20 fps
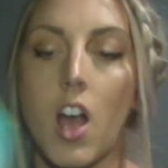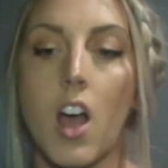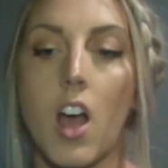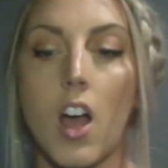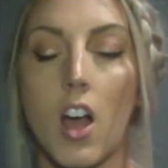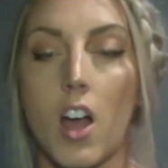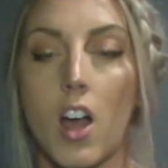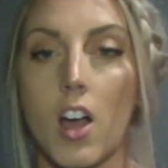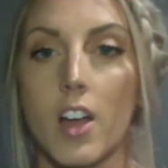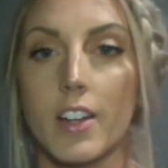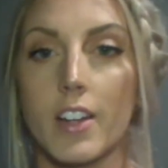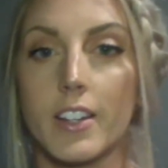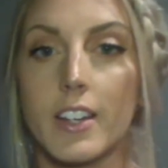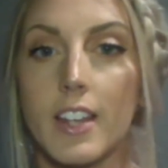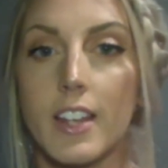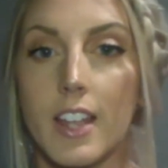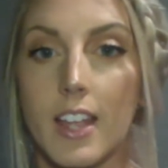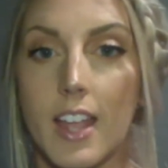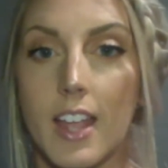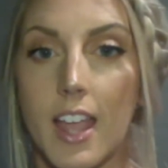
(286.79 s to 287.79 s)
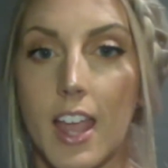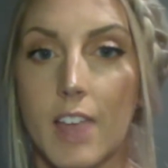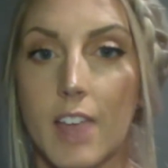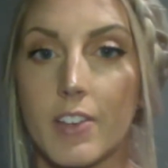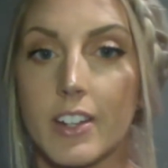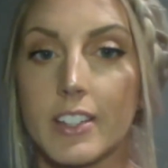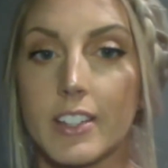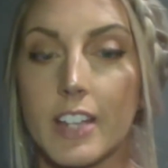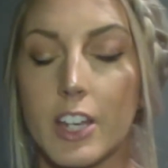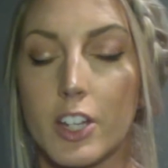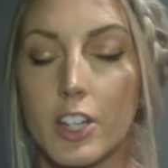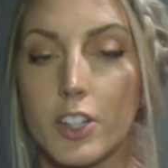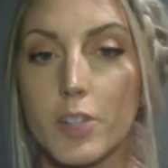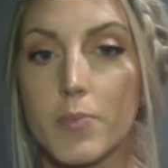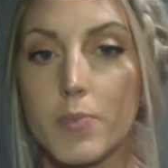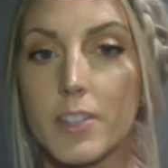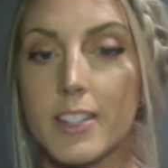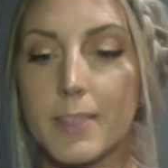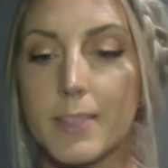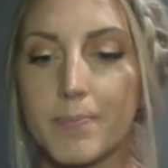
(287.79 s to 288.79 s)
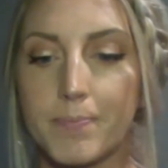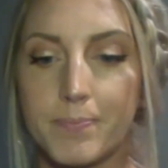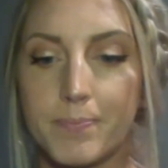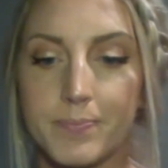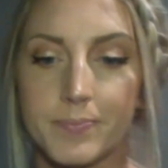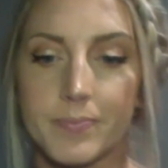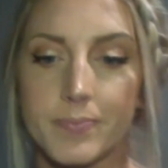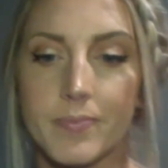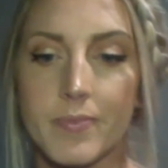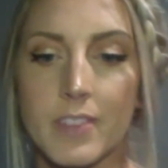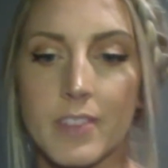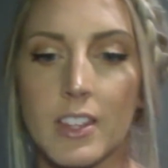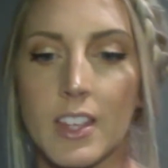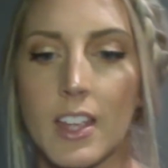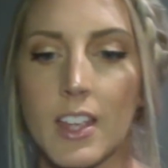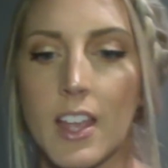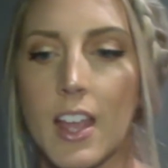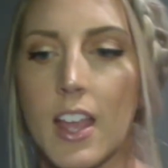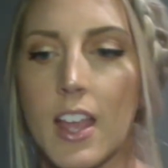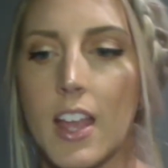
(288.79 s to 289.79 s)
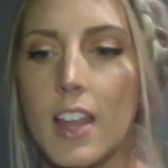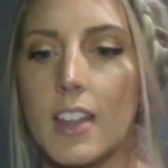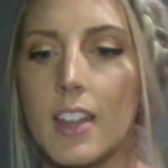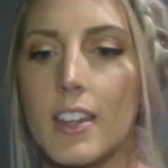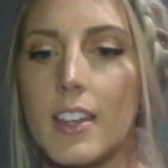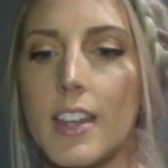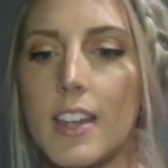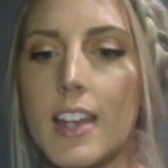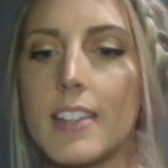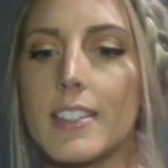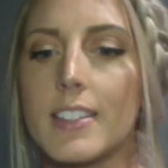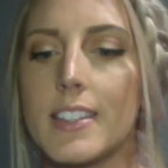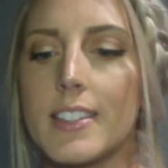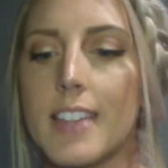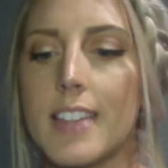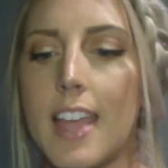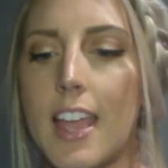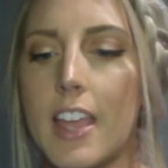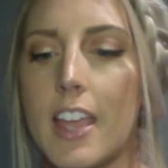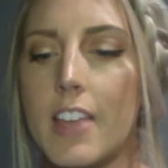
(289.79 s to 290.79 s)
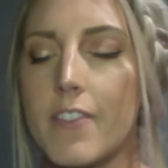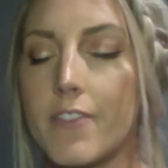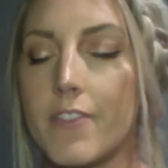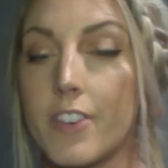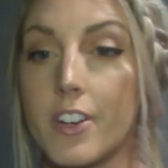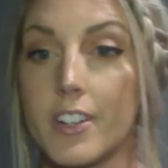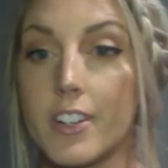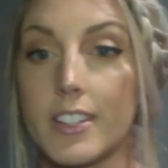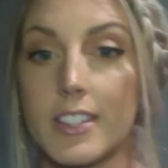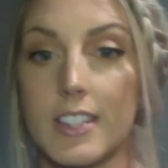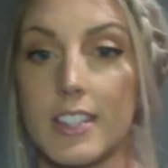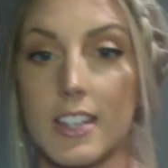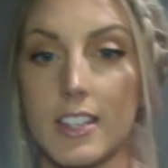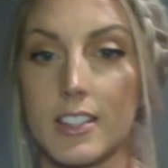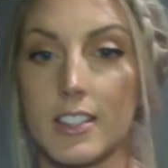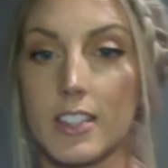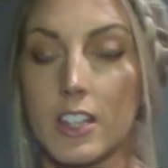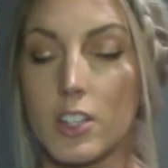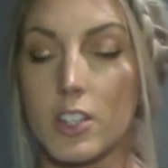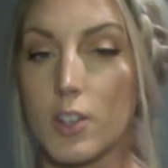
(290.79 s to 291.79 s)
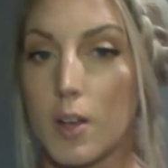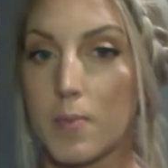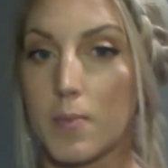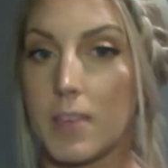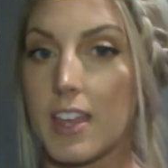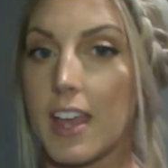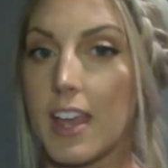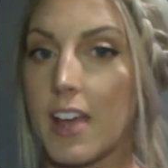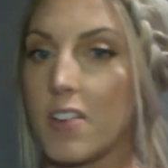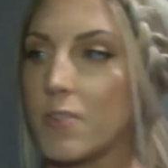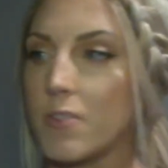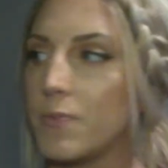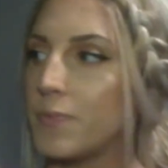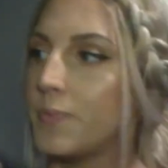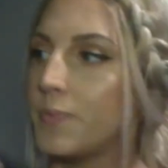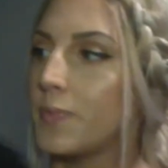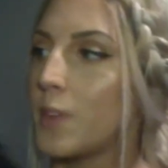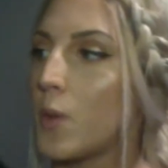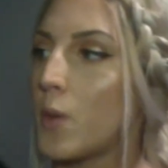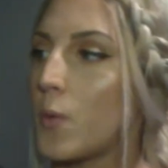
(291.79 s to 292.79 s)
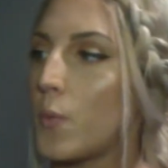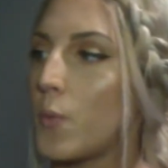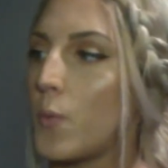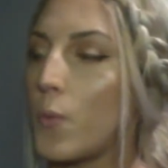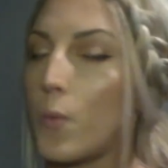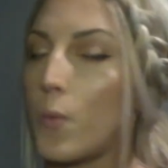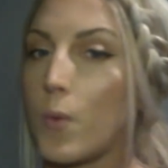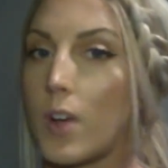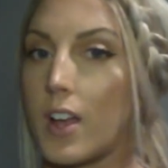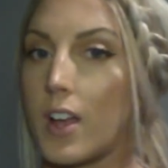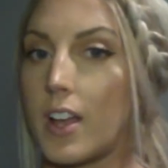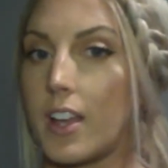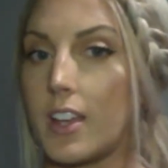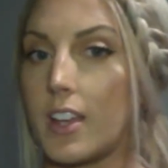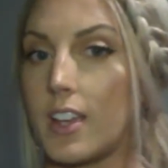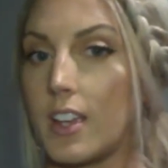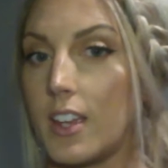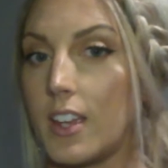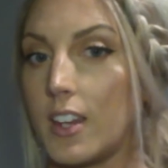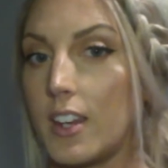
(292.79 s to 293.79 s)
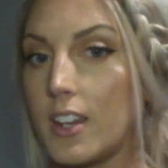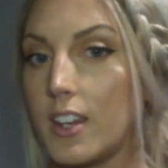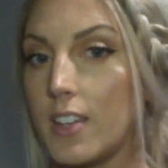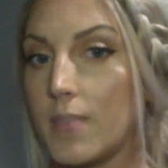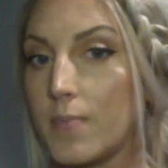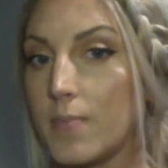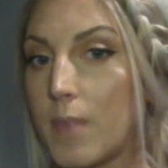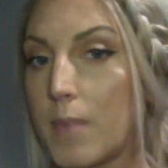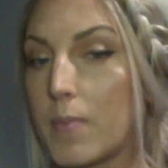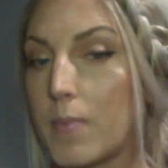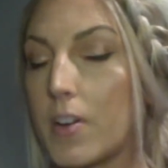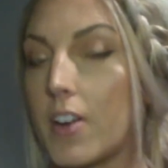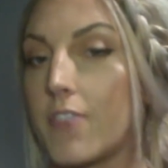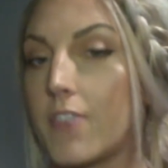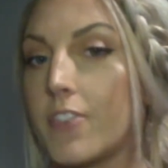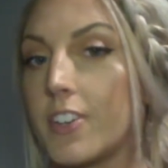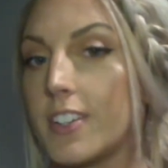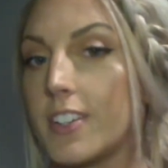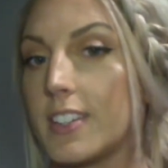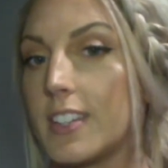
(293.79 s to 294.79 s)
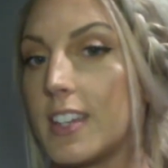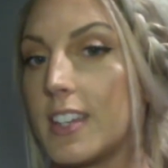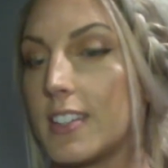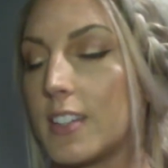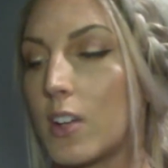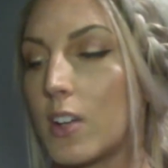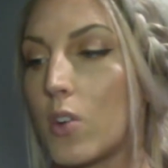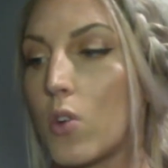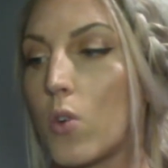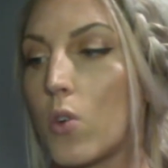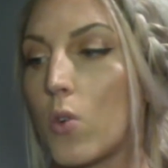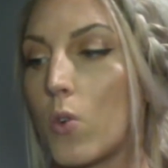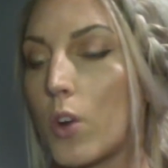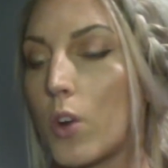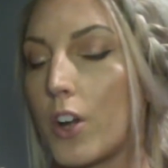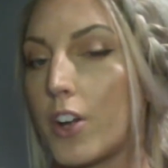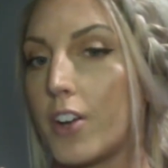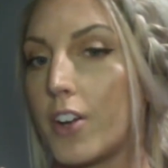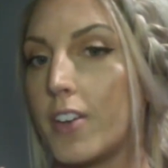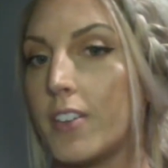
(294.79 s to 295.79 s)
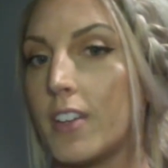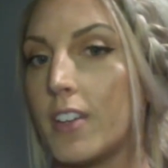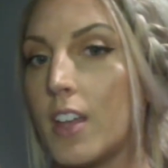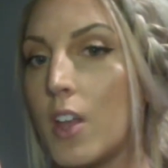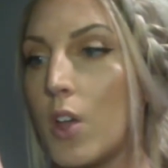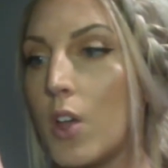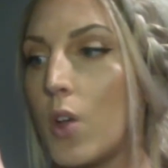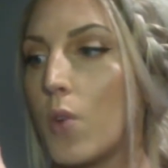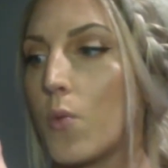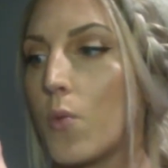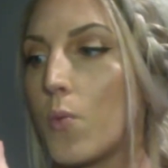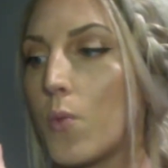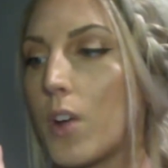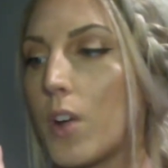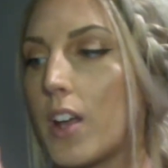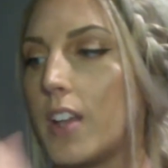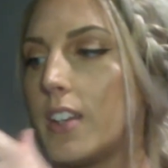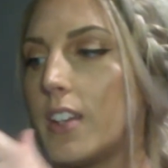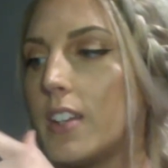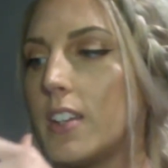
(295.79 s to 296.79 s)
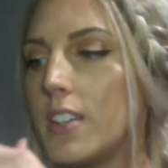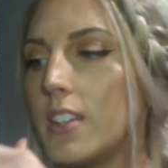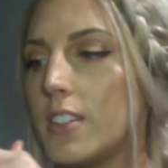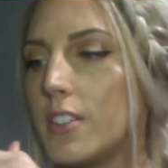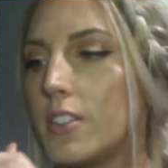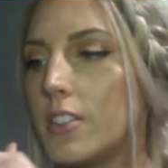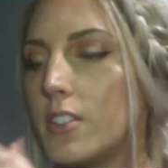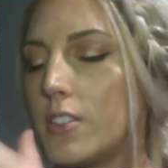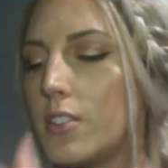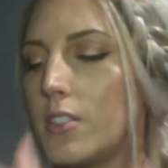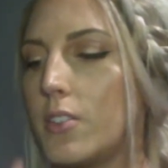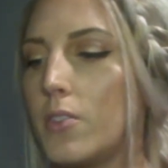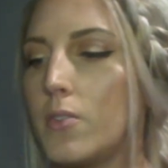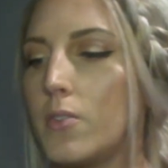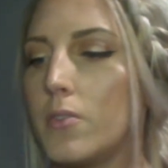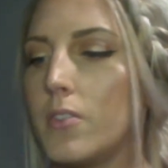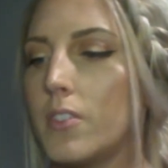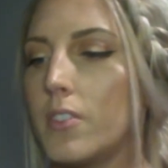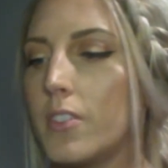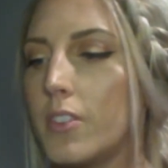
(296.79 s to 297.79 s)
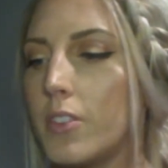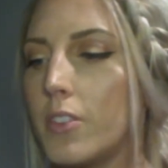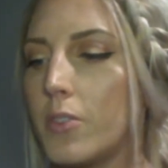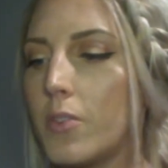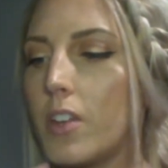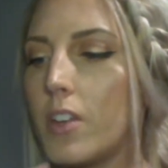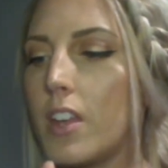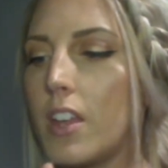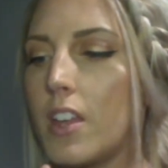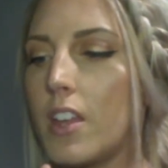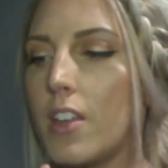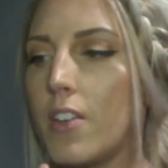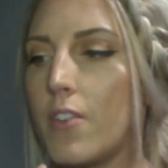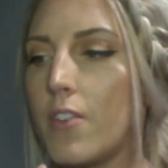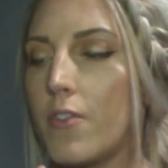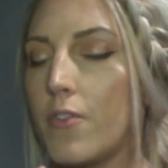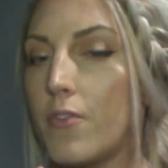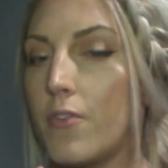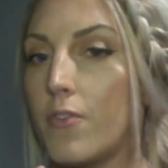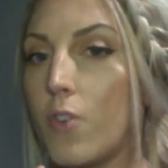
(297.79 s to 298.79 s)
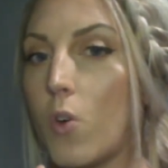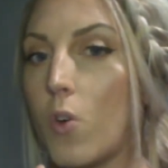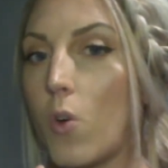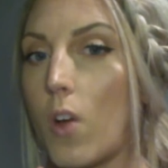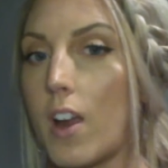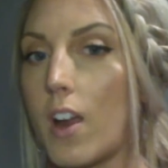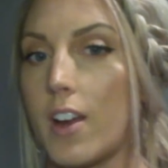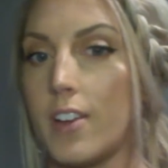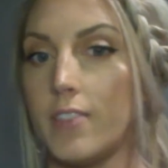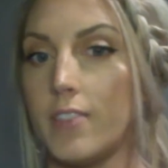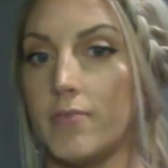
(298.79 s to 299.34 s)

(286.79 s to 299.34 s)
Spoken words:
on a rectangular prism. Next is 8 vertices. Can you help me count? 1, remember a vertex is a corner. 1, 2, 3, 4,